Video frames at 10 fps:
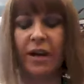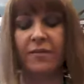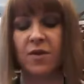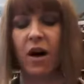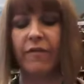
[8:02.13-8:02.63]
we kind
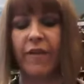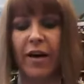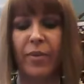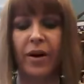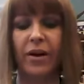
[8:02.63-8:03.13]
of scoff
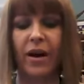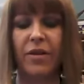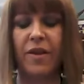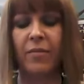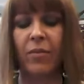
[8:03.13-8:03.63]
at, but
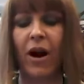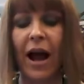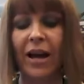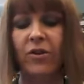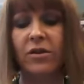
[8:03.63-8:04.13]
I think more
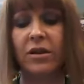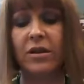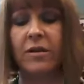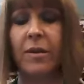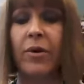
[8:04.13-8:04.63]
accurately
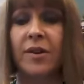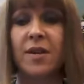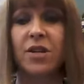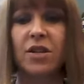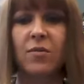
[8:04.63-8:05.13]
than
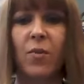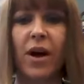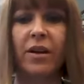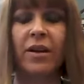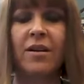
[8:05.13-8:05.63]
memorization,
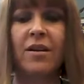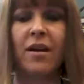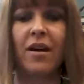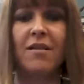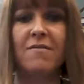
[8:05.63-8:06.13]
what
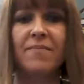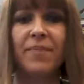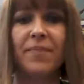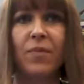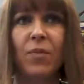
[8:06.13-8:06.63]

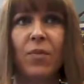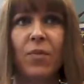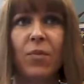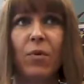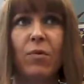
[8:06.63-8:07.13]

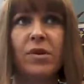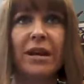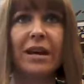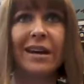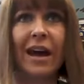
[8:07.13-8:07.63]
we're
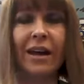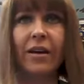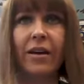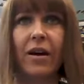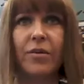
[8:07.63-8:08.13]
really getting at
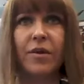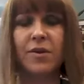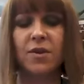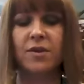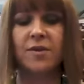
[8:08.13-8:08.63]
with our
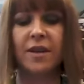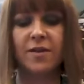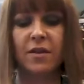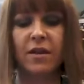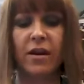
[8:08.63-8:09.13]
students
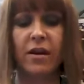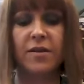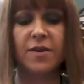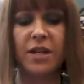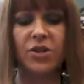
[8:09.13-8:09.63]

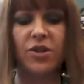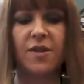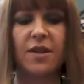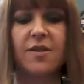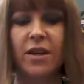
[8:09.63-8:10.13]
as teachers
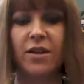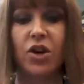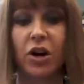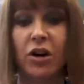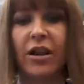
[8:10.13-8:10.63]
is
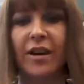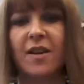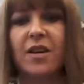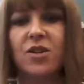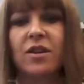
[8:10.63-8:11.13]

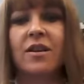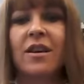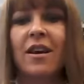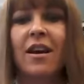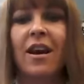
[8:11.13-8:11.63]
internalization.
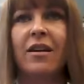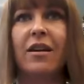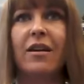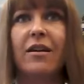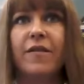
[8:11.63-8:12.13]

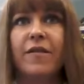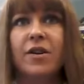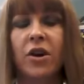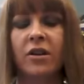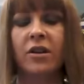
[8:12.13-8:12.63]
And if
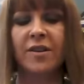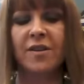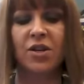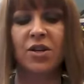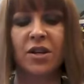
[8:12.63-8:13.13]

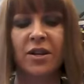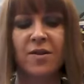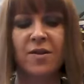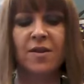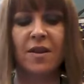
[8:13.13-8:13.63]

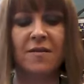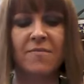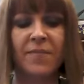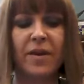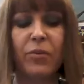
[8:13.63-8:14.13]
internalization is
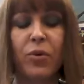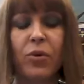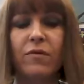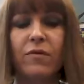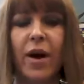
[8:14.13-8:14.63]

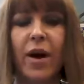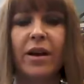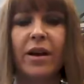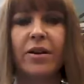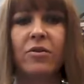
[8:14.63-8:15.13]
improved
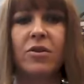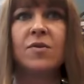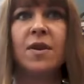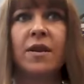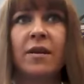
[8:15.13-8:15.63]
by
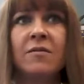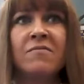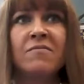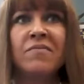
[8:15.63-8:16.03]
using